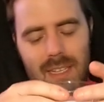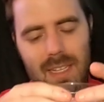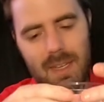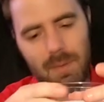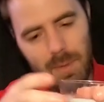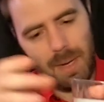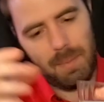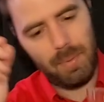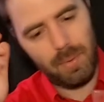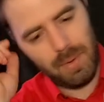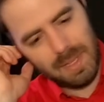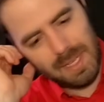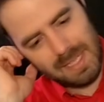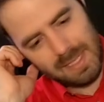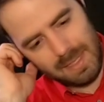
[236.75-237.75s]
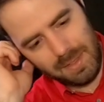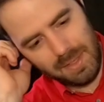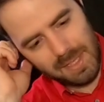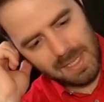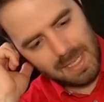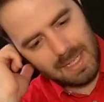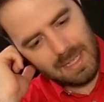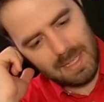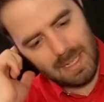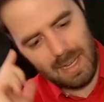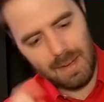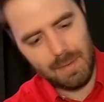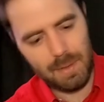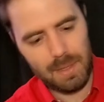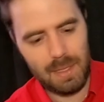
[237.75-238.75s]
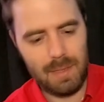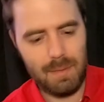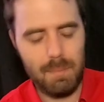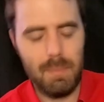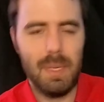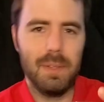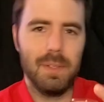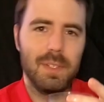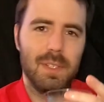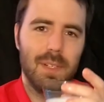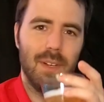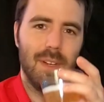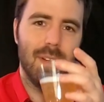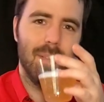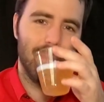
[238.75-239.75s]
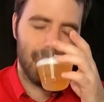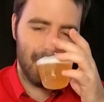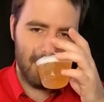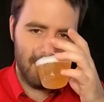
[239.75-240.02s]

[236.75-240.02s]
like when I pour this, it looks like kind of a Pilsner